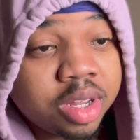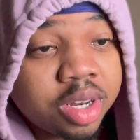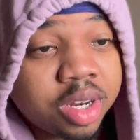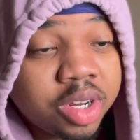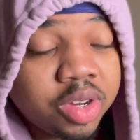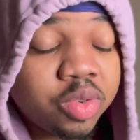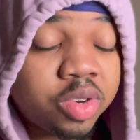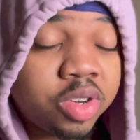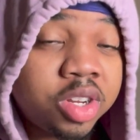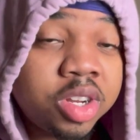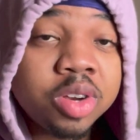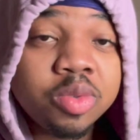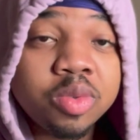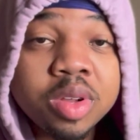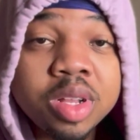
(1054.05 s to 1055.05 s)
These shit
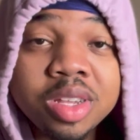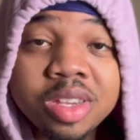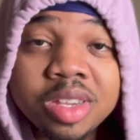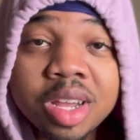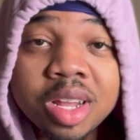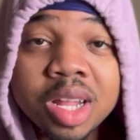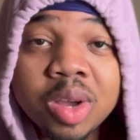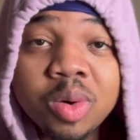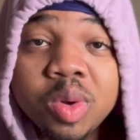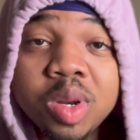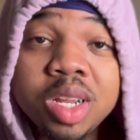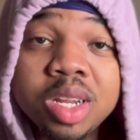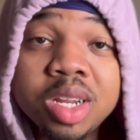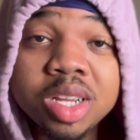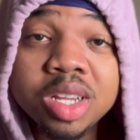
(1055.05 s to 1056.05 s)
really sound like what
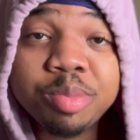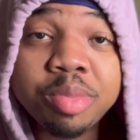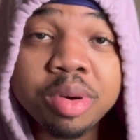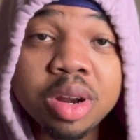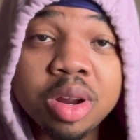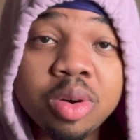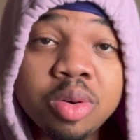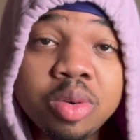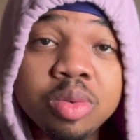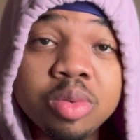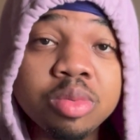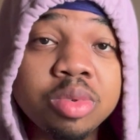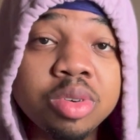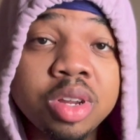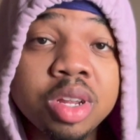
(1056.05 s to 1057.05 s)
these niggas put
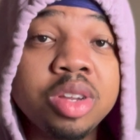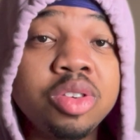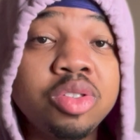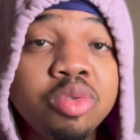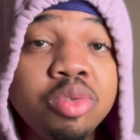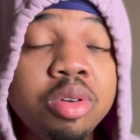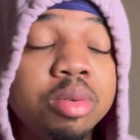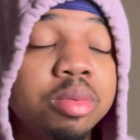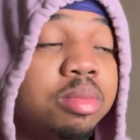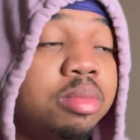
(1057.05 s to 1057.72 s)
on. That drip.